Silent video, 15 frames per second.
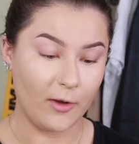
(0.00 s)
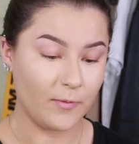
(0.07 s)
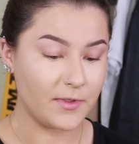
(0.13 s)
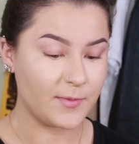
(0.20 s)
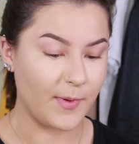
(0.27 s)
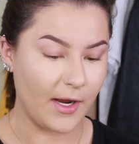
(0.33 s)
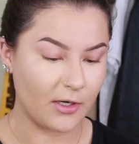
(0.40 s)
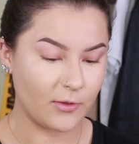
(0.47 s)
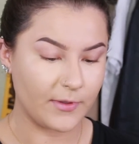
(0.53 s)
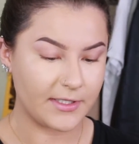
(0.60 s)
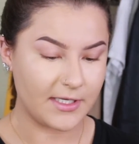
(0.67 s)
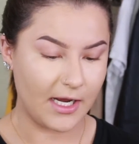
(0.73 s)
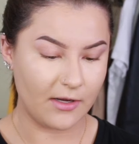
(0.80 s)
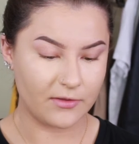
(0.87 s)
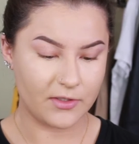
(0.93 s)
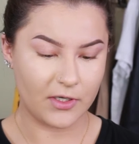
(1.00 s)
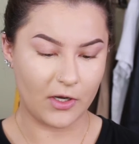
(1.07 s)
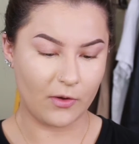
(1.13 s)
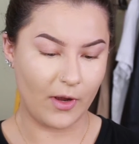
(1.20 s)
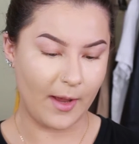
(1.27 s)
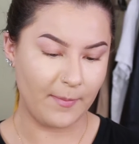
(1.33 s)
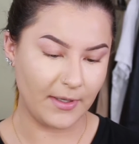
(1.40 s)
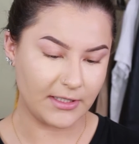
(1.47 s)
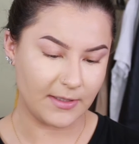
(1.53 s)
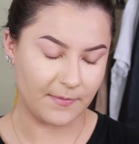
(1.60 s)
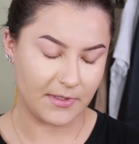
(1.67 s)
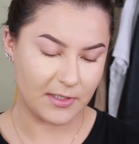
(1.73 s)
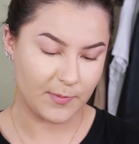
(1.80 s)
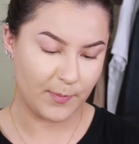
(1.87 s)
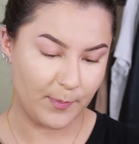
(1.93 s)
hope this powder works out. So I picked up
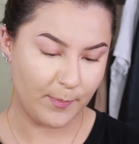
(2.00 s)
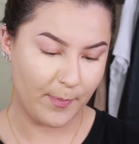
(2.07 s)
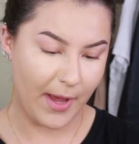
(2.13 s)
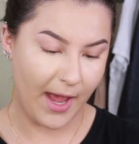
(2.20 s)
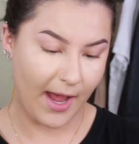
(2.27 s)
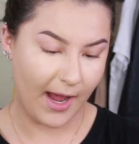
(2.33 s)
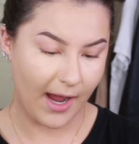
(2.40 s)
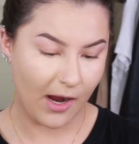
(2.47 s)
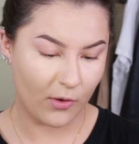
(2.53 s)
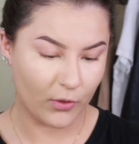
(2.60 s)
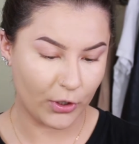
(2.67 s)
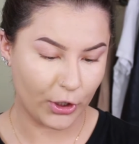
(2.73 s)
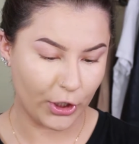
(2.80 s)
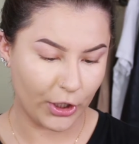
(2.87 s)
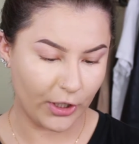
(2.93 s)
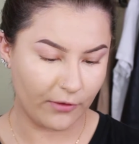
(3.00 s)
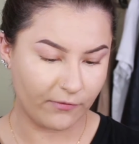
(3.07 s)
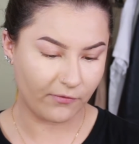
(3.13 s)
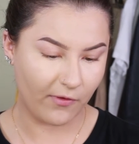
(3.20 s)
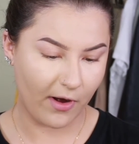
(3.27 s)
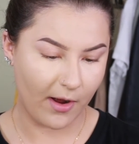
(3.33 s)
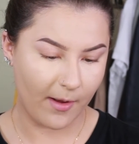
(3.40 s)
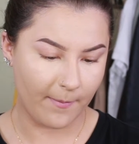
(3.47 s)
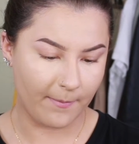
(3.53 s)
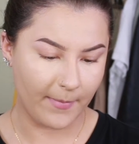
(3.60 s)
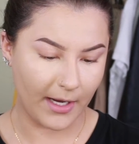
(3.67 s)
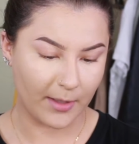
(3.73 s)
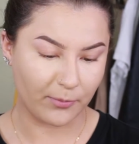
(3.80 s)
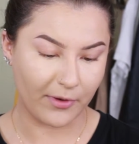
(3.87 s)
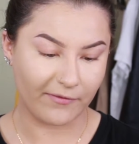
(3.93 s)
this powder from
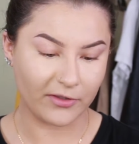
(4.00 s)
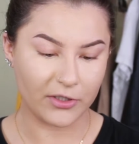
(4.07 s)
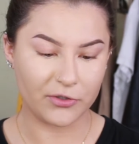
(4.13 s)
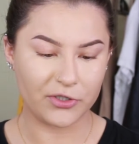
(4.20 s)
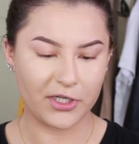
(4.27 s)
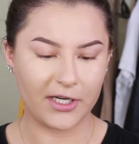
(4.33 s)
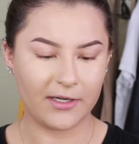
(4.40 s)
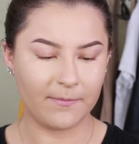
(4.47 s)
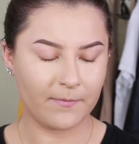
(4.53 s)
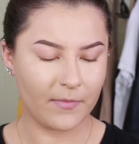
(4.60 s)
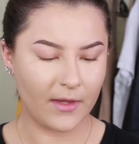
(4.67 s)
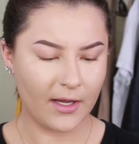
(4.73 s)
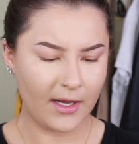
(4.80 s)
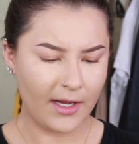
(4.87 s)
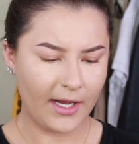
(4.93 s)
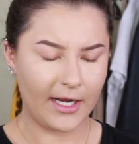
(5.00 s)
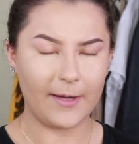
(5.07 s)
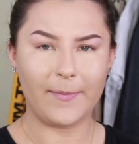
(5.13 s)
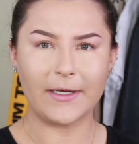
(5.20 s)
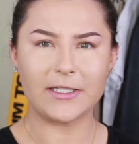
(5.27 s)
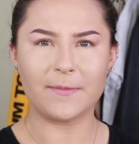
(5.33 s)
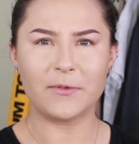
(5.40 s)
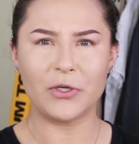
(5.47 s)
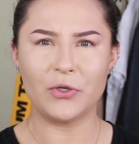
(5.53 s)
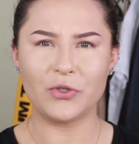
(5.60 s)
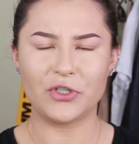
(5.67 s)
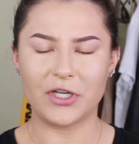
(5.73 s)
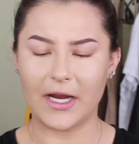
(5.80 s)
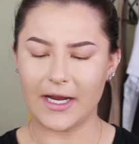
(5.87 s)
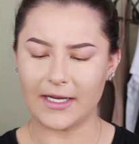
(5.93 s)
Makeup Revolution, and I picked up two
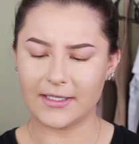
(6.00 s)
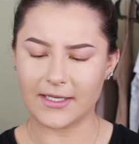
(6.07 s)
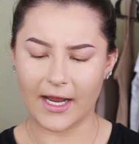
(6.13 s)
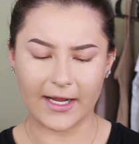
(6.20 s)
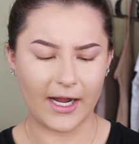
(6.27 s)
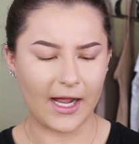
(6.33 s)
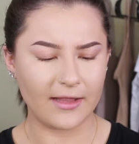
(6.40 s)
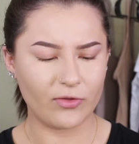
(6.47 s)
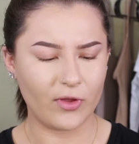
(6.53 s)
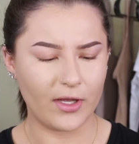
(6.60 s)
shades. I got